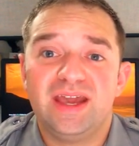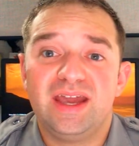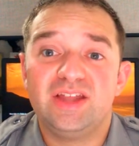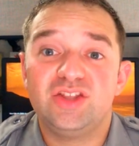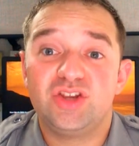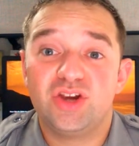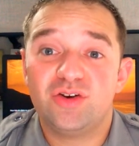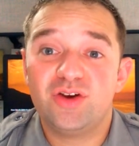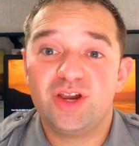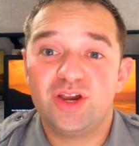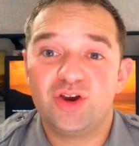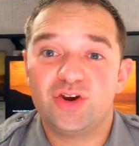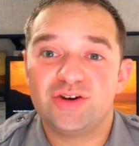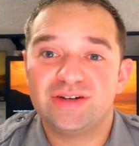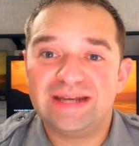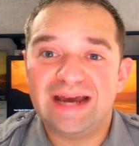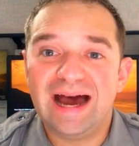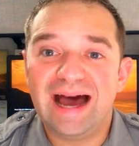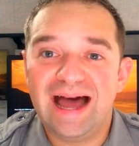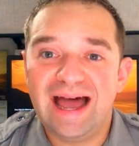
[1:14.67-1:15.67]
And during
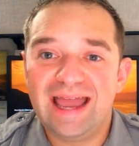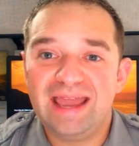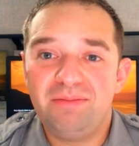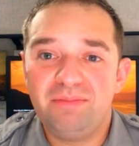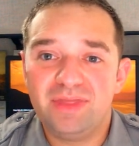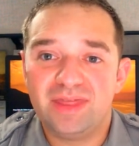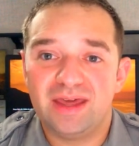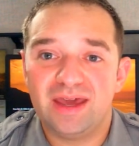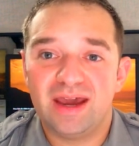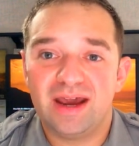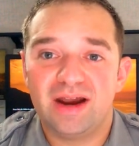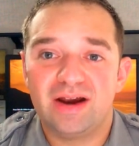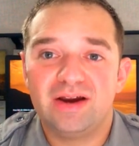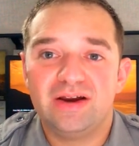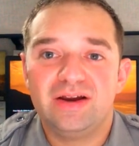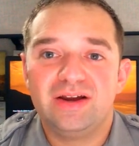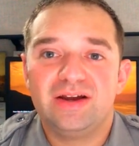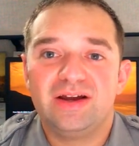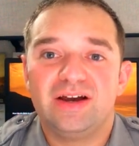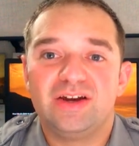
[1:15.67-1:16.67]
her time there,
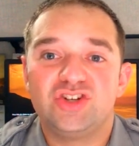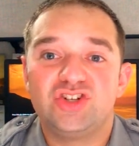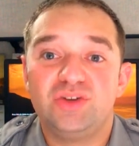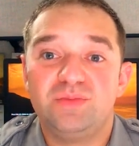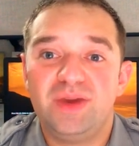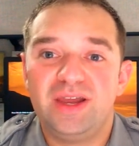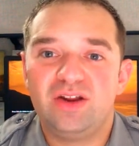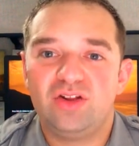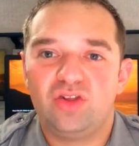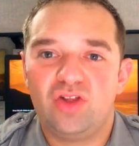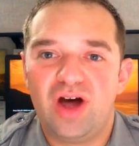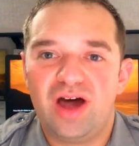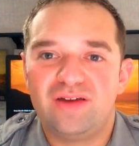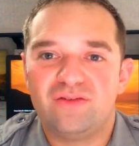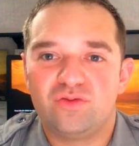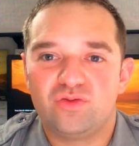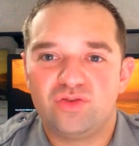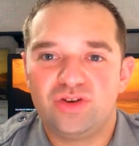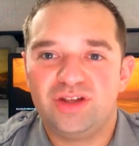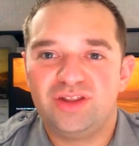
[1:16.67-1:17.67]
she made a
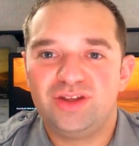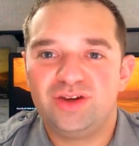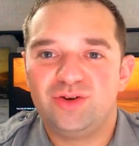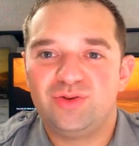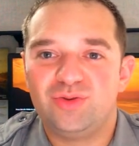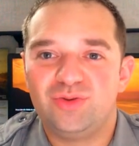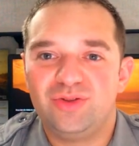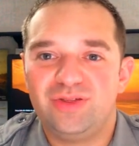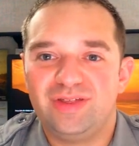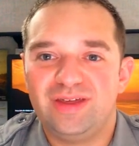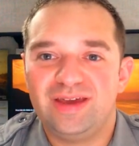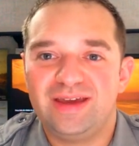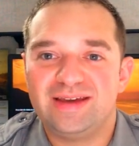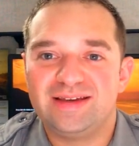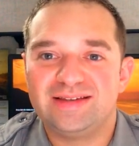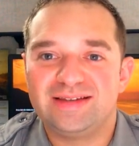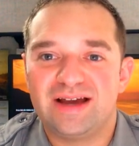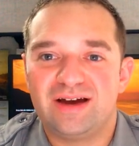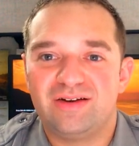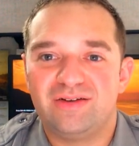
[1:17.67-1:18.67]
lot of really cool
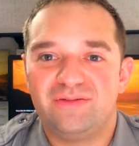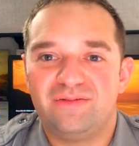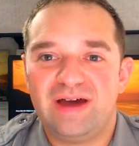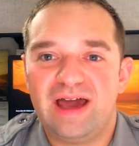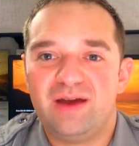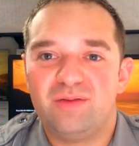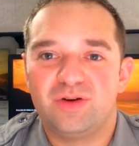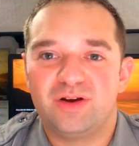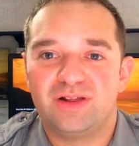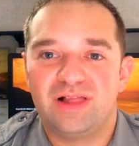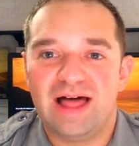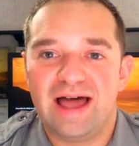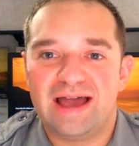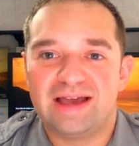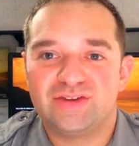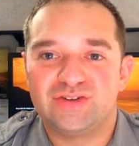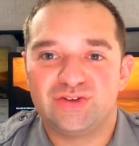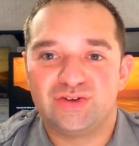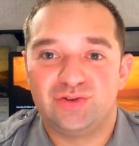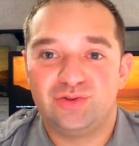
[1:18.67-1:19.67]
things out of
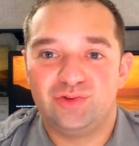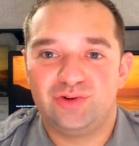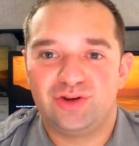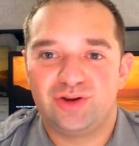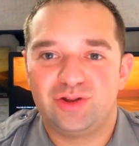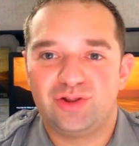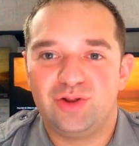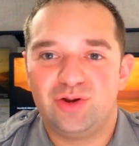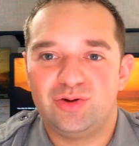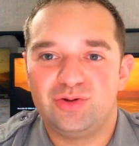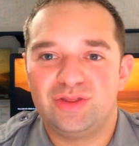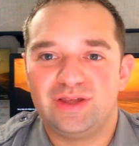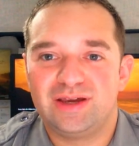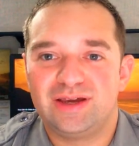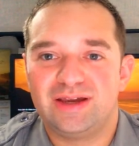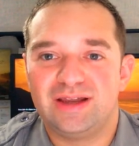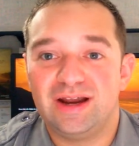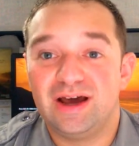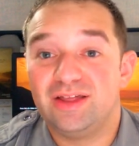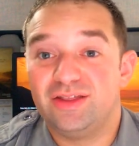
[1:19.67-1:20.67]
fiberglass, including
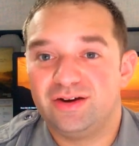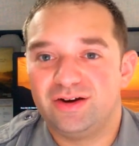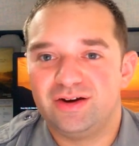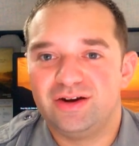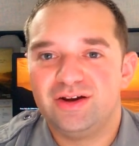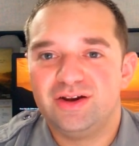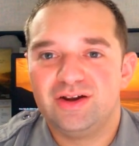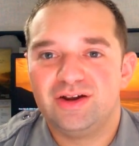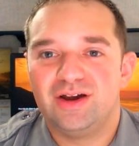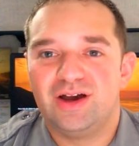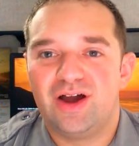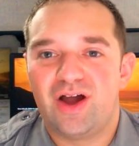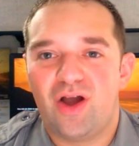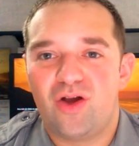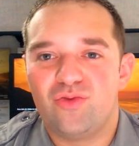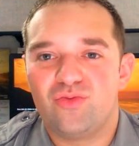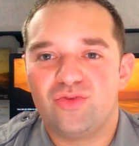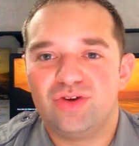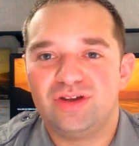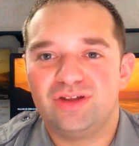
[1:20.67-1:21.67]
clothing and other
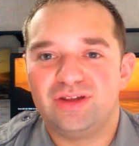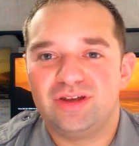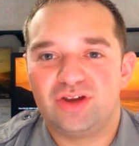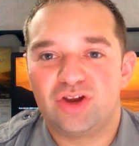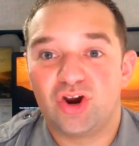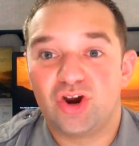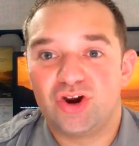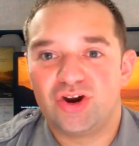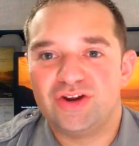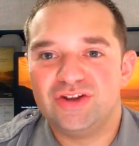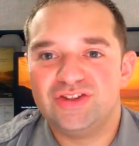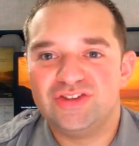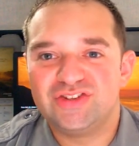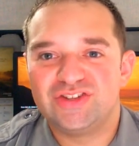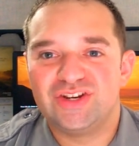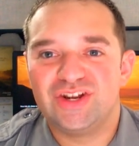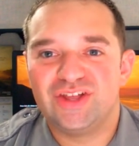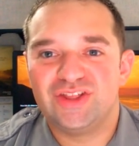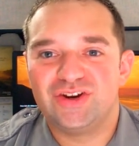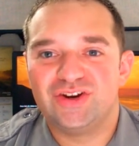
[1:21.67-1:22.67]
really
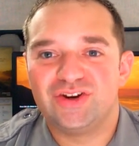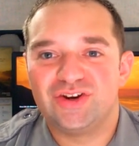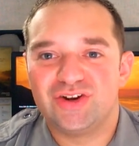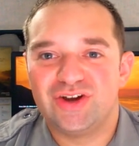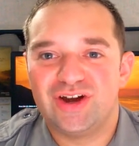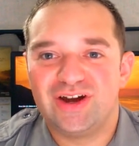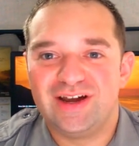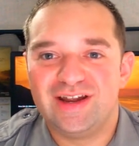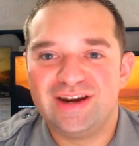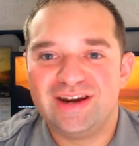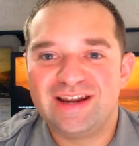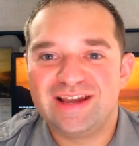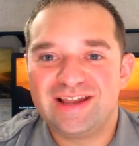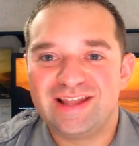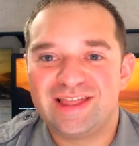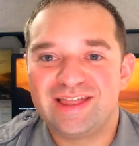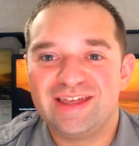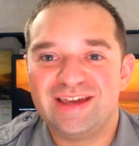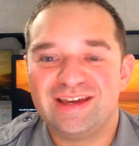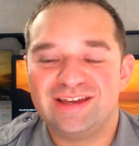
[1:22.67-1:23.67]
curtains and other
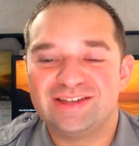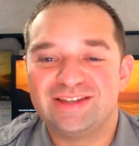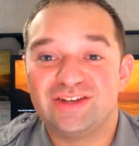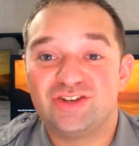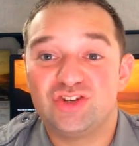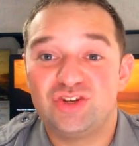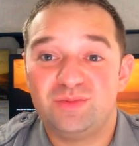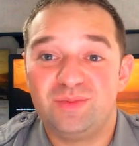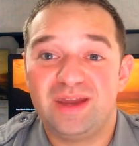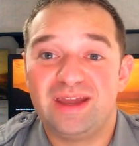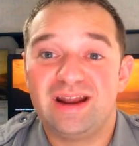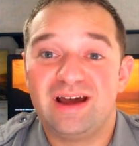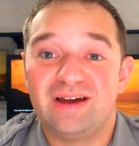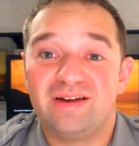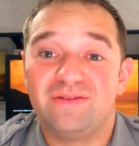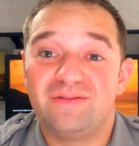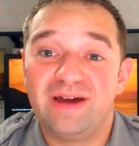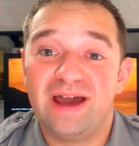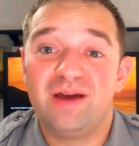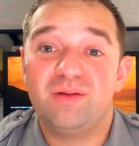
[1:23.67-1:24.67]
neat things that she made
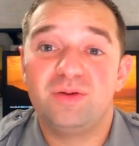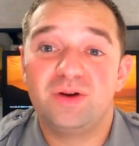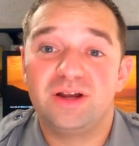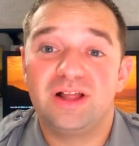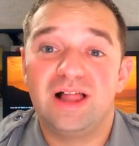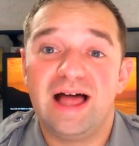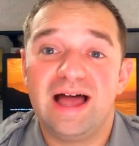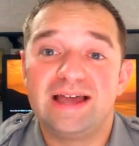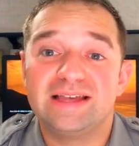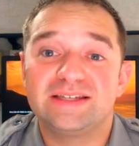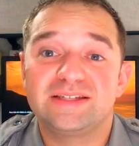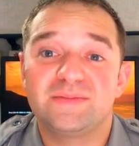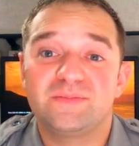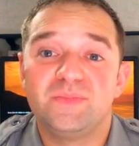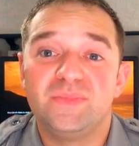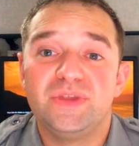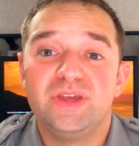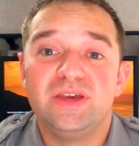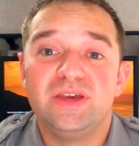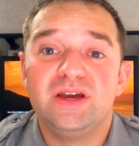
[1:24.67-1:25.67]
out of fiberglass.
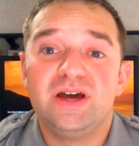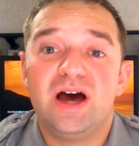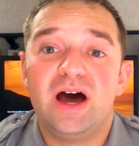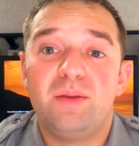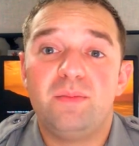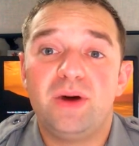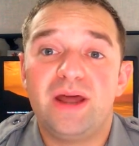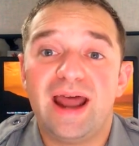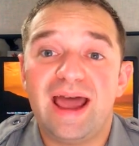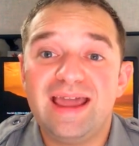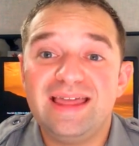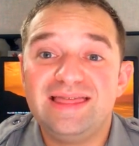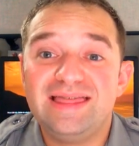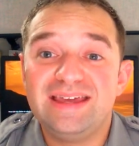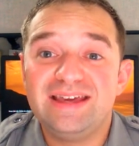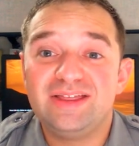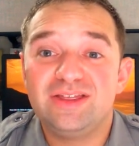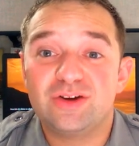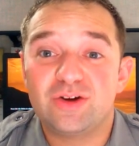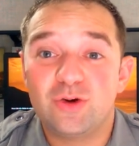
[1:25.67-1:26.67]
But I
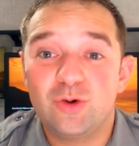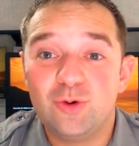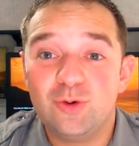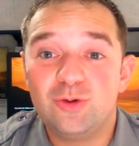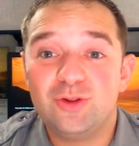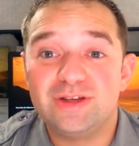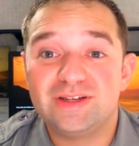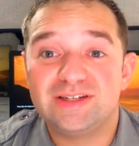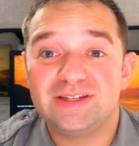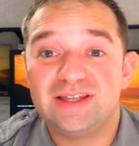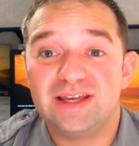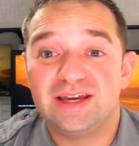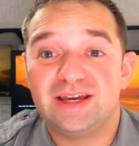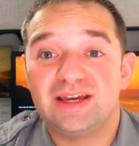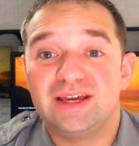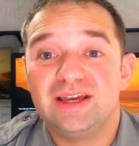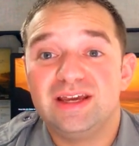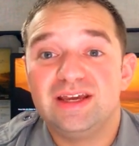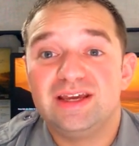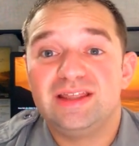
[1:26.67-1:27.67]
think the coolest
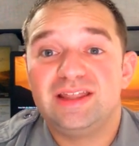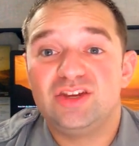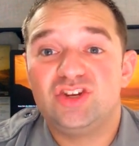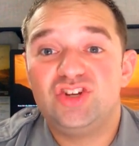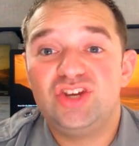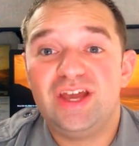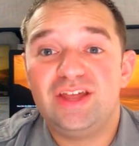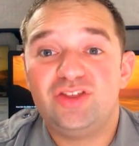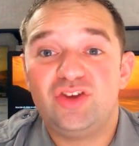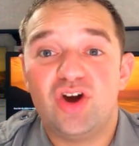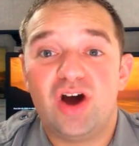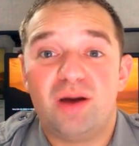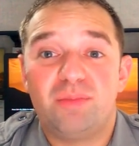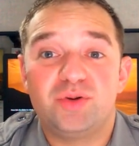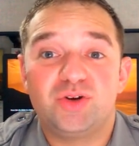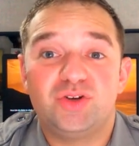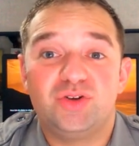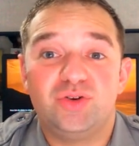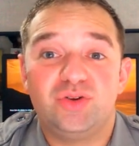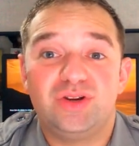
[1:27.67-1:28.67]
thing that she had the
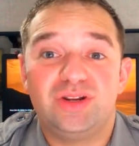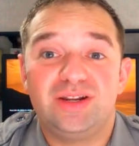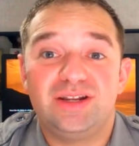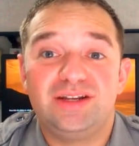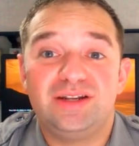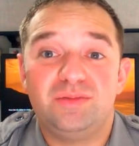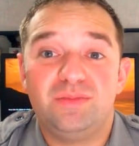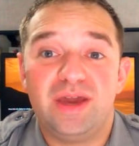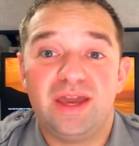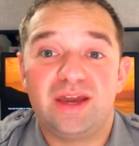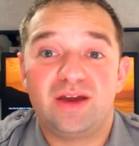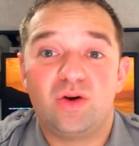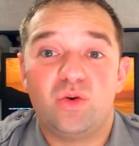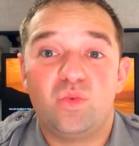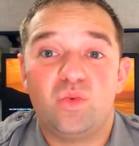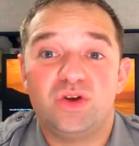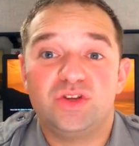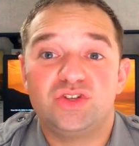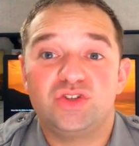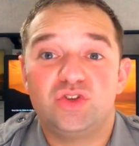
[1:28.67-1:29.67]
opportunity to make
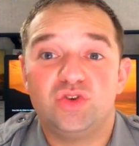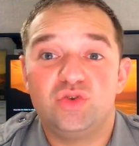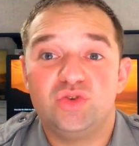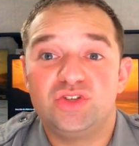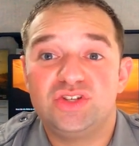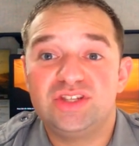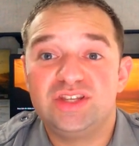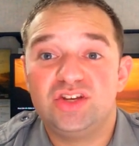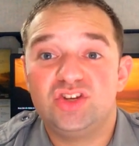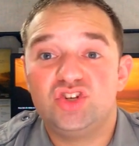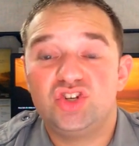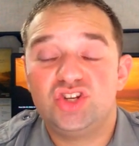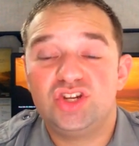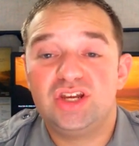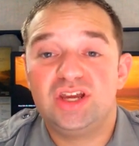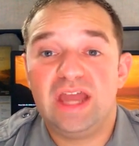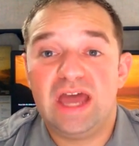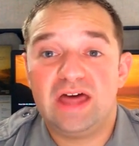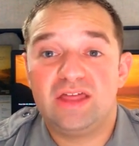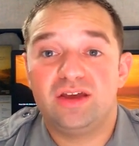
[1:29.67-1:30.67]
was to stitch
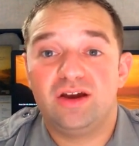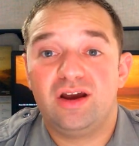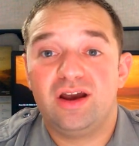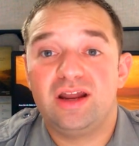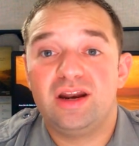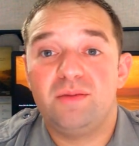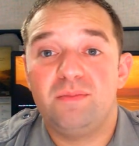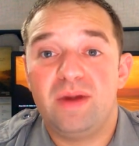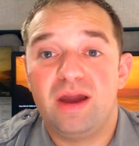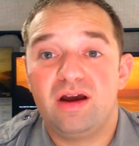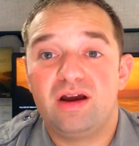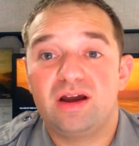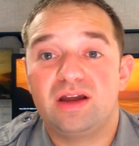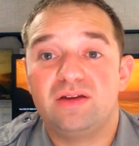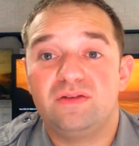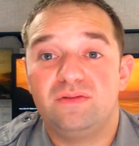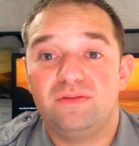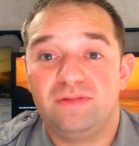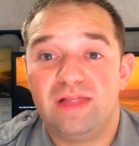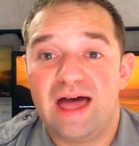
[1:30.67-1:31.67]
together an
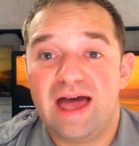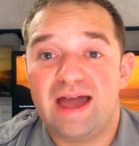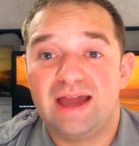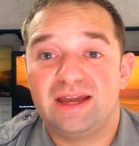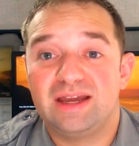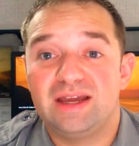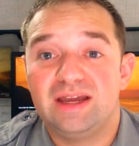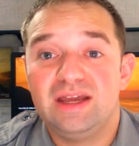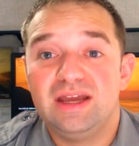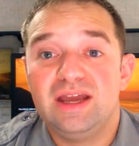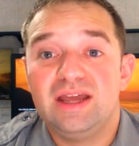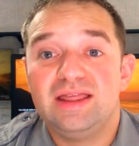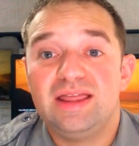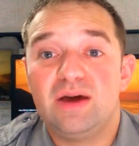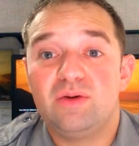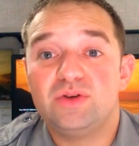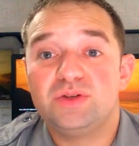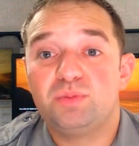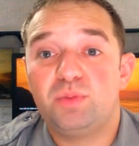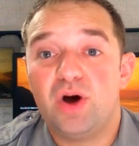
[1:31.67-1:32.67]
American flag
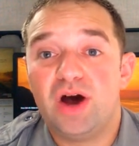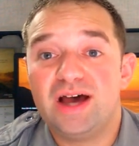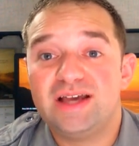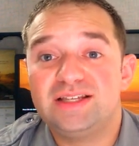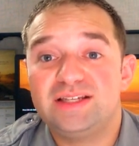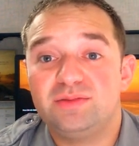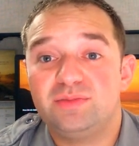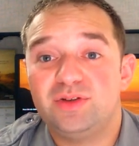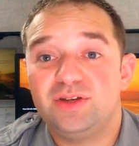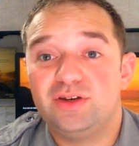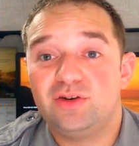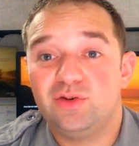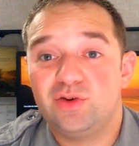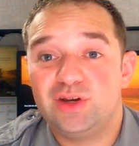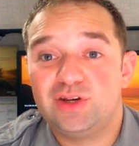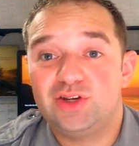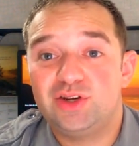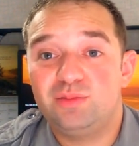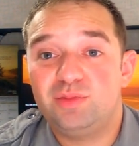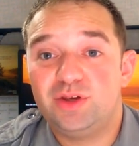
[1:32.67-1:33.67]
that was possibly
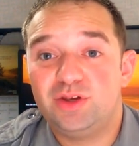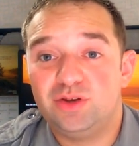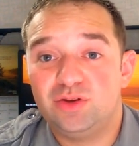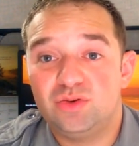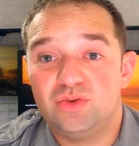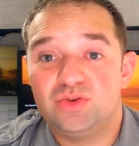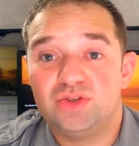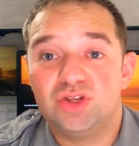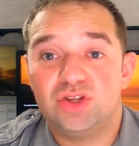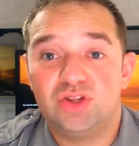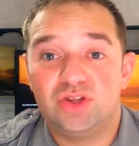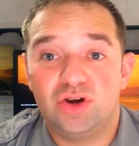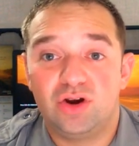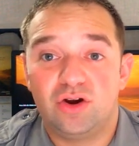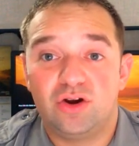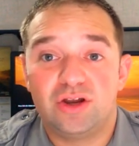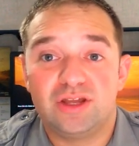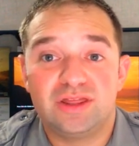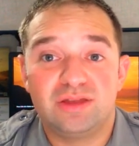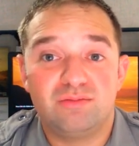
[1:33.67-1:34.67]
going to be used
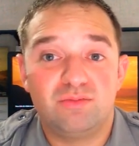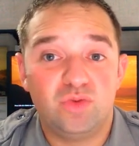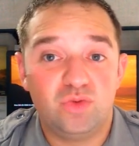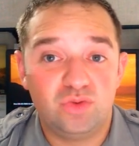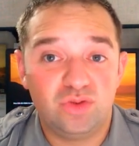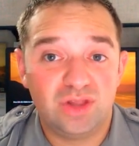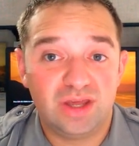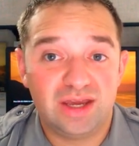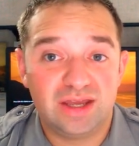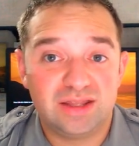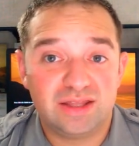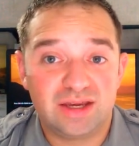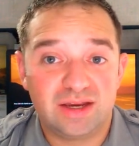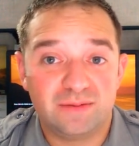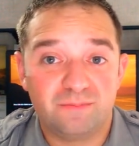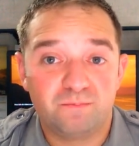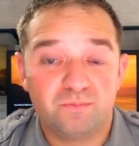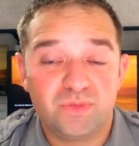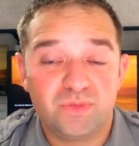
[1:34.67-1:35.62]
during the moon landing.